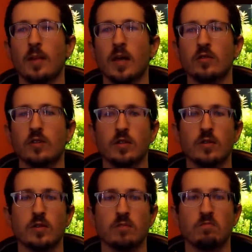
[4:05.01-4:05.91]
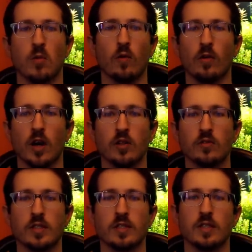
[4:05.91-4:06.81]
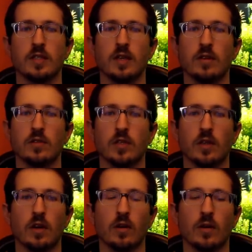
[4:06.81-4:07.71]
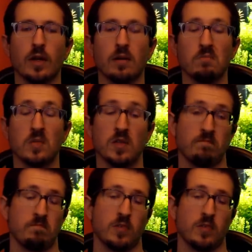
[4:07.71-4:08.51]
introduced over 160 years ago and is